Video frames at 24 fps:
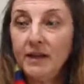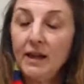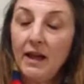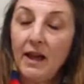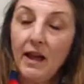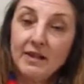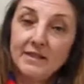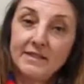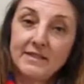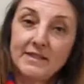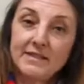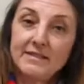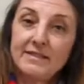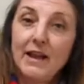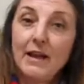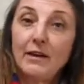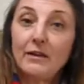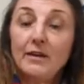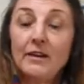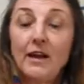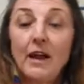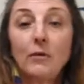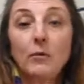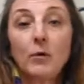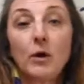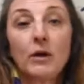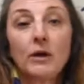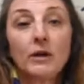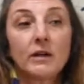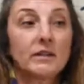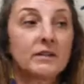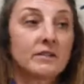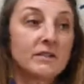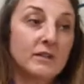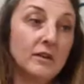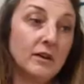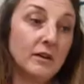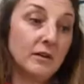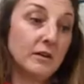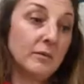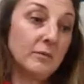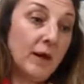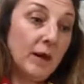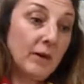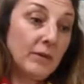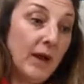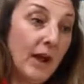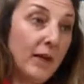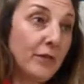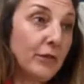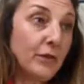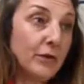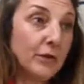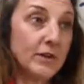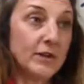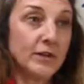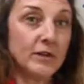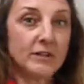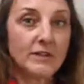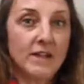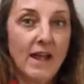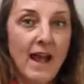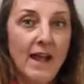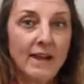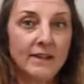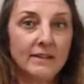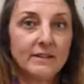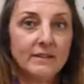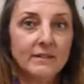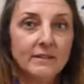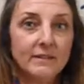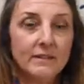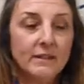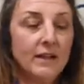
I sit down and I work until about 9:30 or 10.